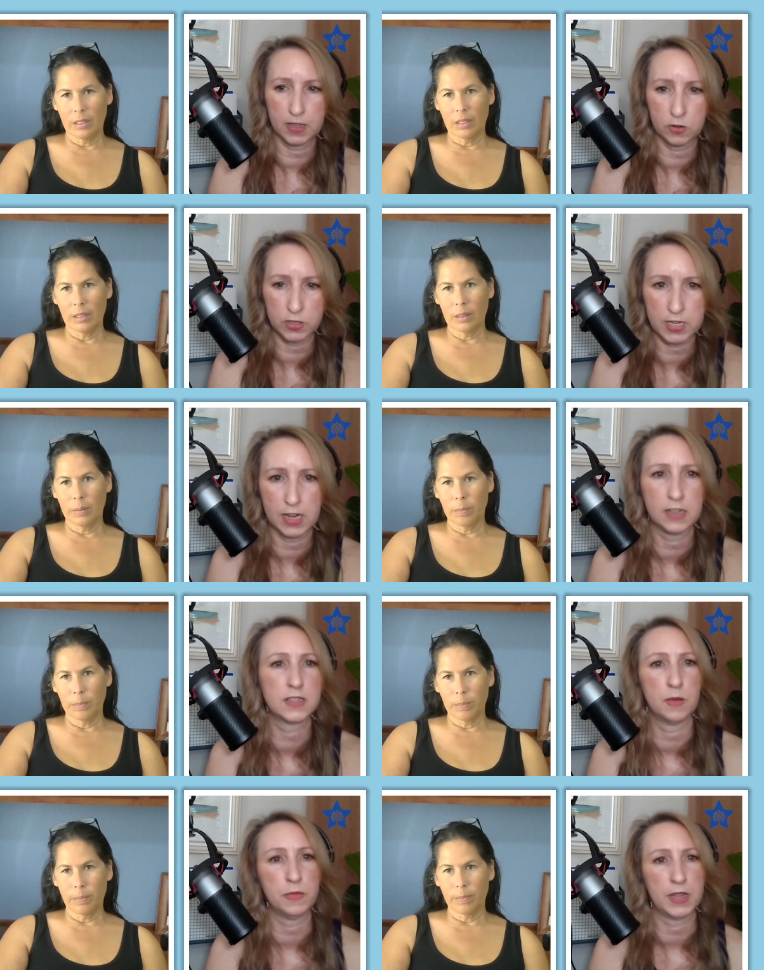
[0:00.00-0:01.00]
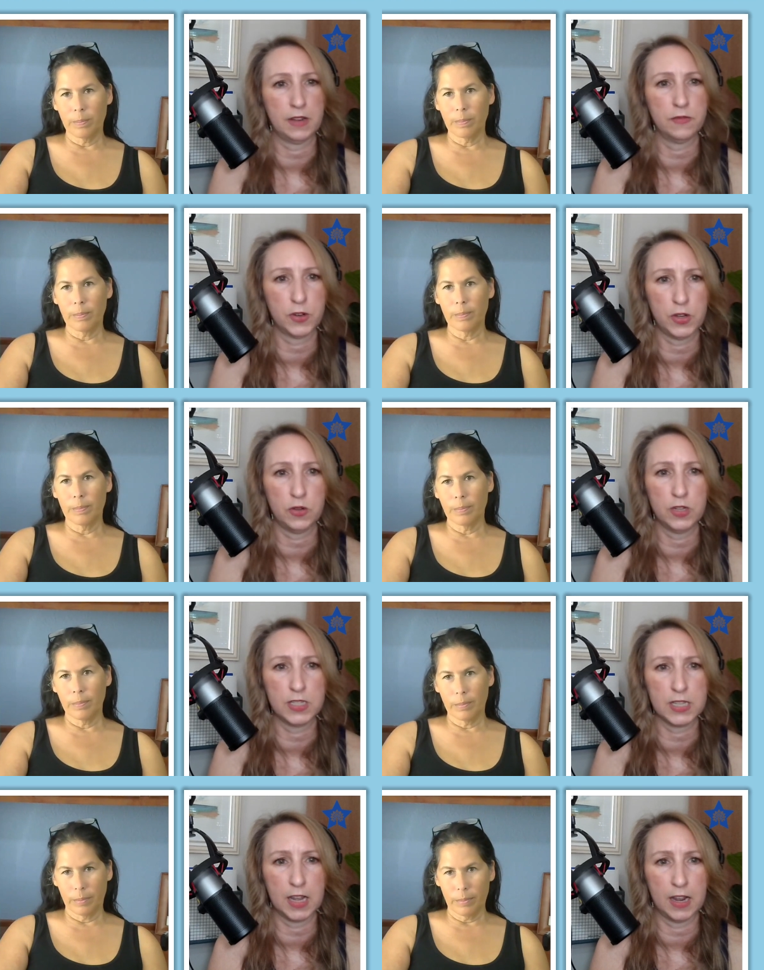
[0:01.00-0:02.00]
Speaker 1: it'll take something for you
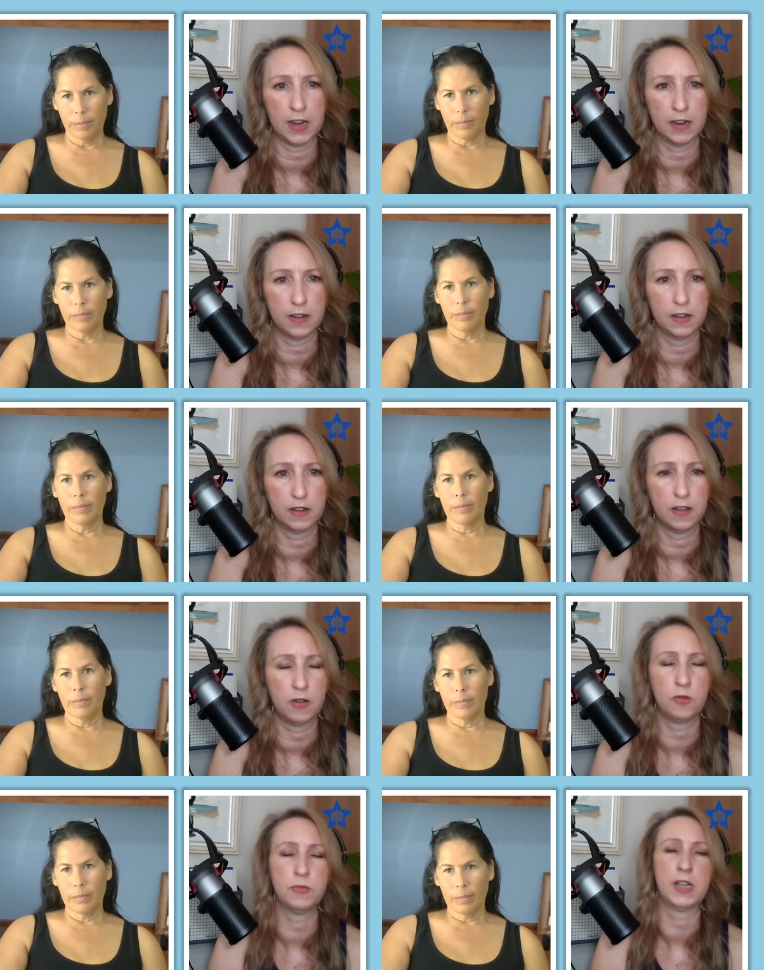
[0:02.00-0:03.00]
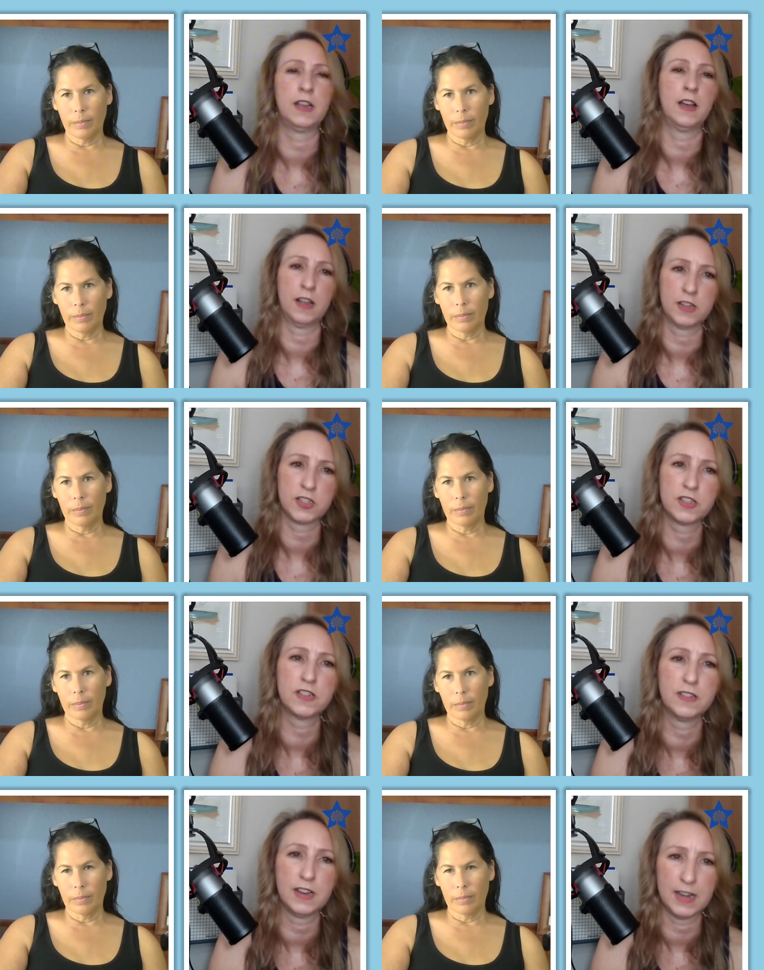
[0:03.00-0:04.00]
to say, oh my gosh,
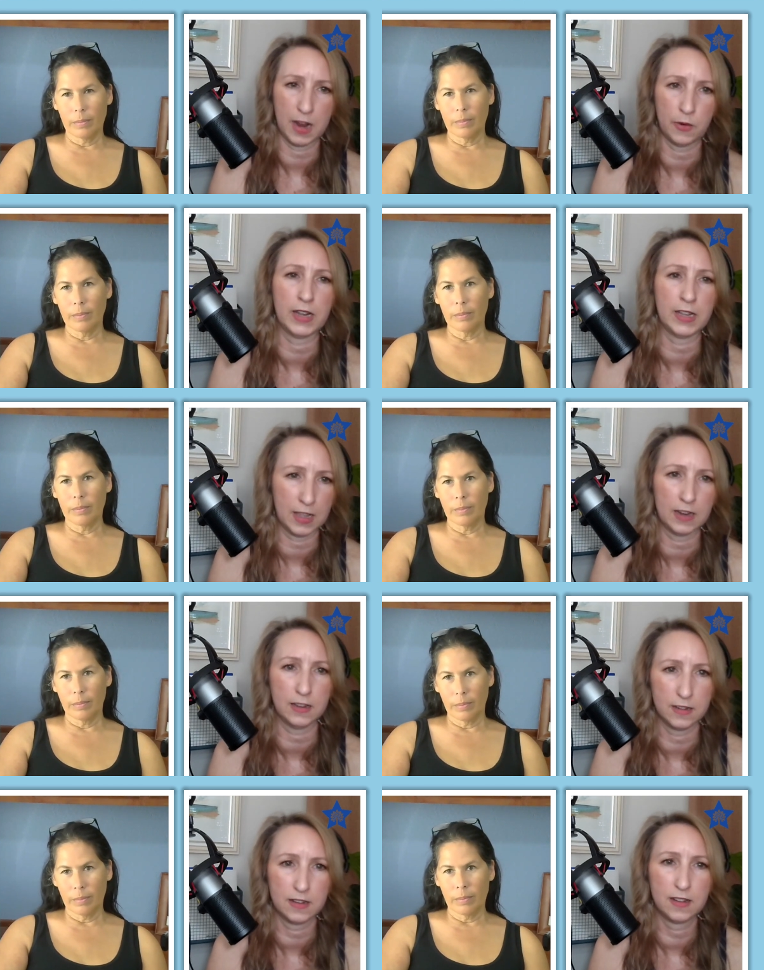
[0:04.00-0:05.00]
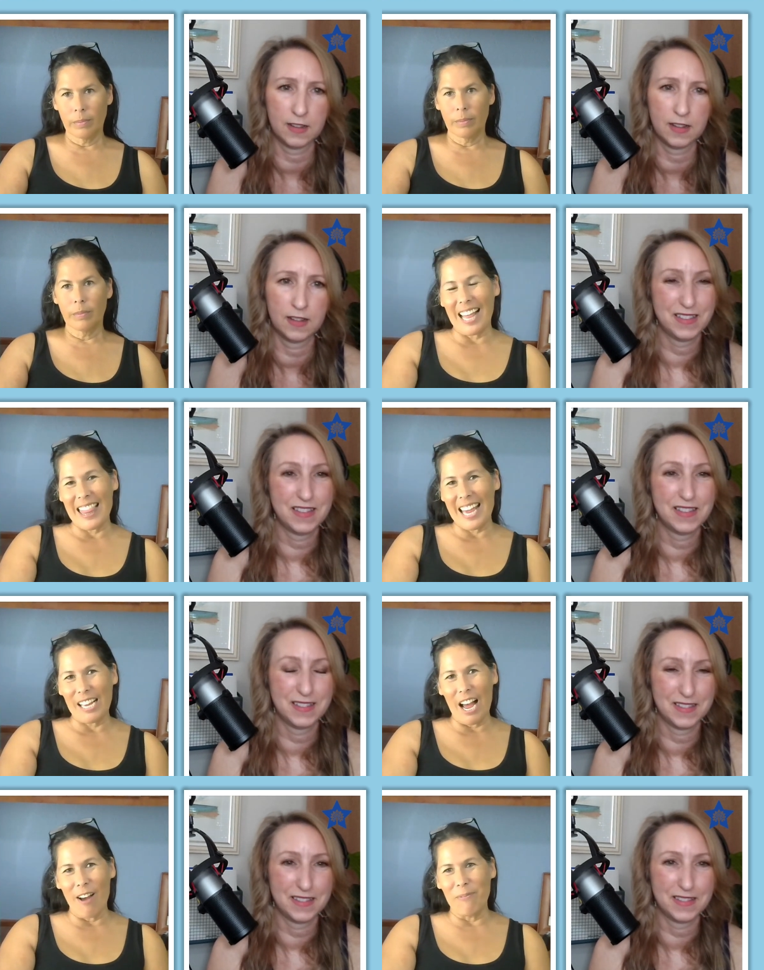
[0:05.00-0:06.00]
now I get it.
Speaker 2: I
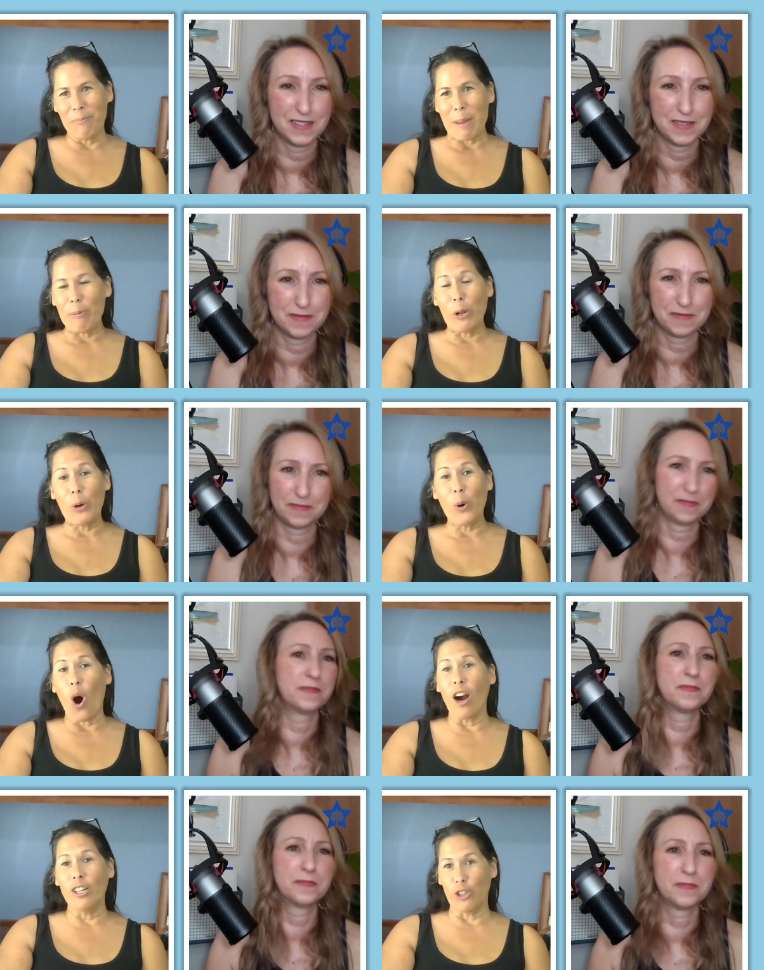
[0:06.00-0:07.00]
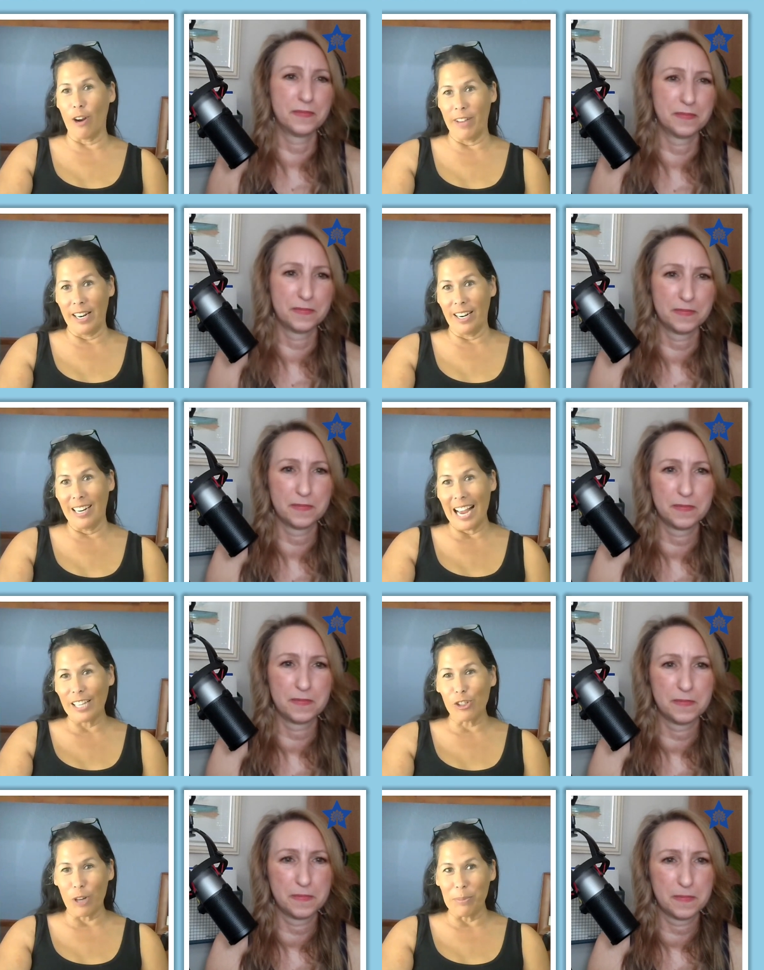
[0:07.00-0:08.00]
think um, people who are driven,
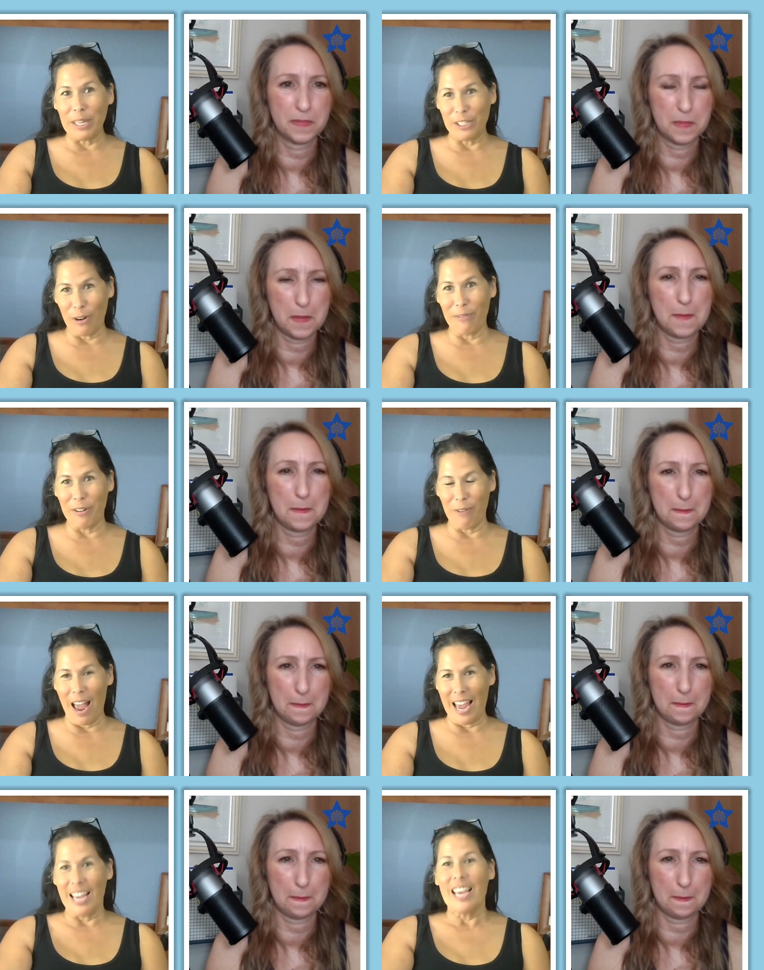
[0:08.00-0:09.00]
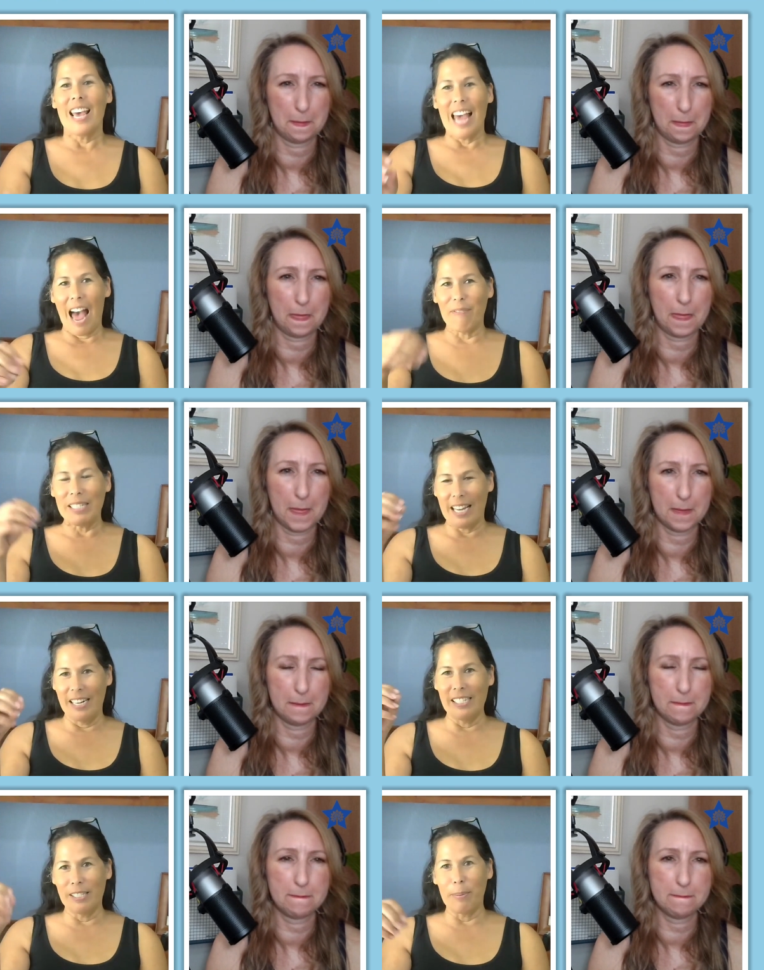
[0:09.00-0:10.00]
extremely driven, right, have a
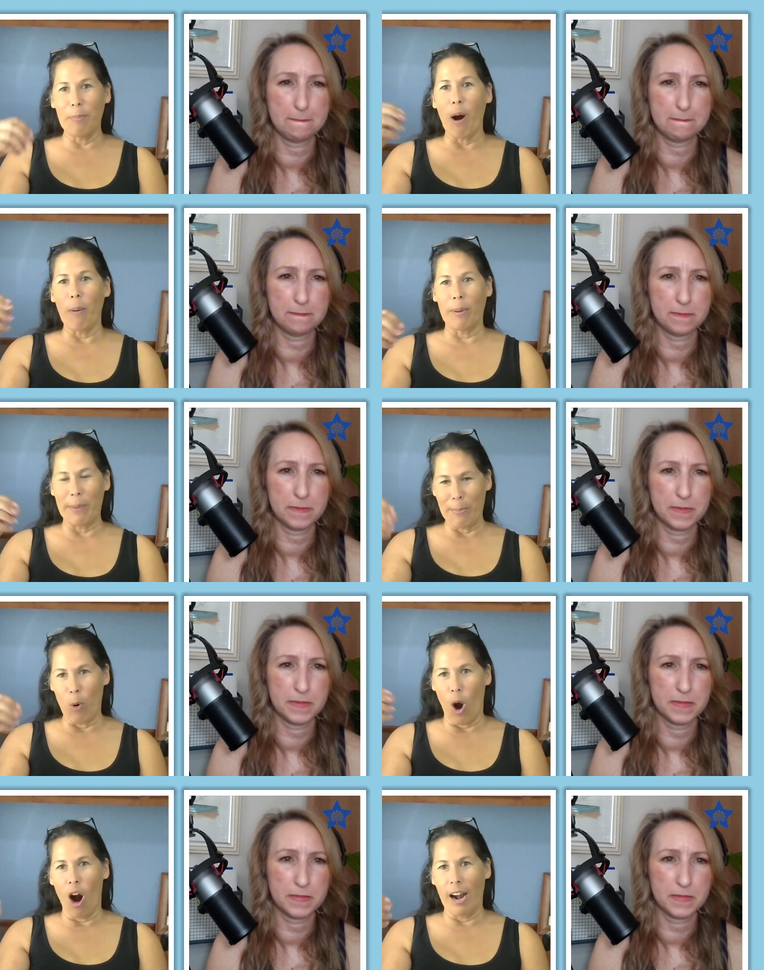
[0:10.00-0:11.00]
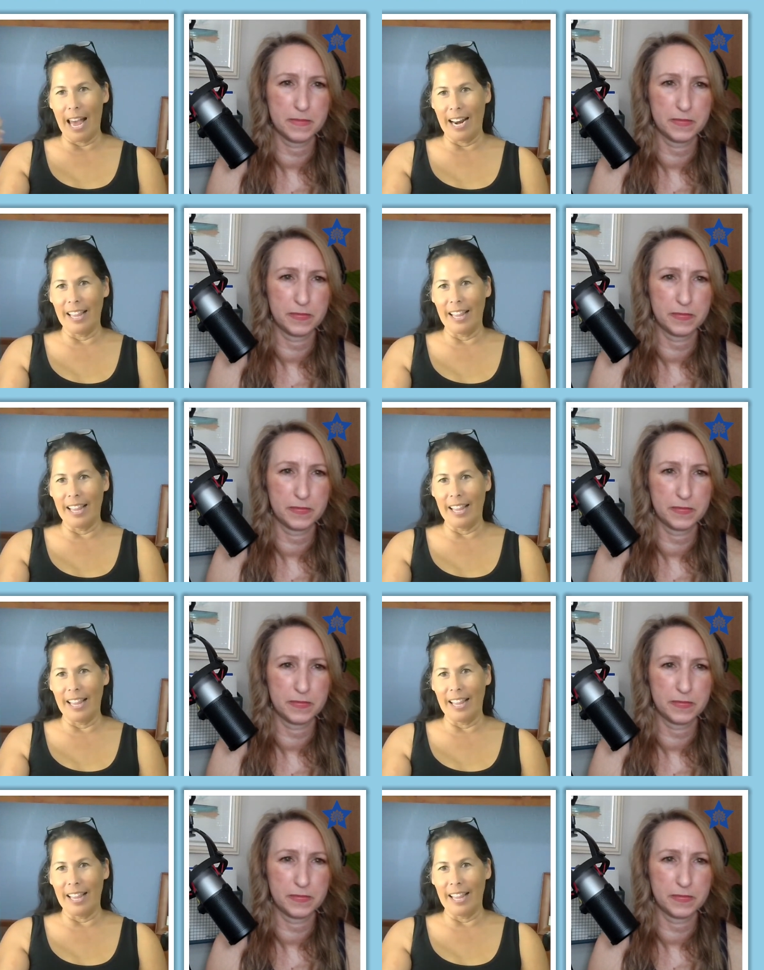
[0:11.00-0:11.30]
tendency to be probably be more hard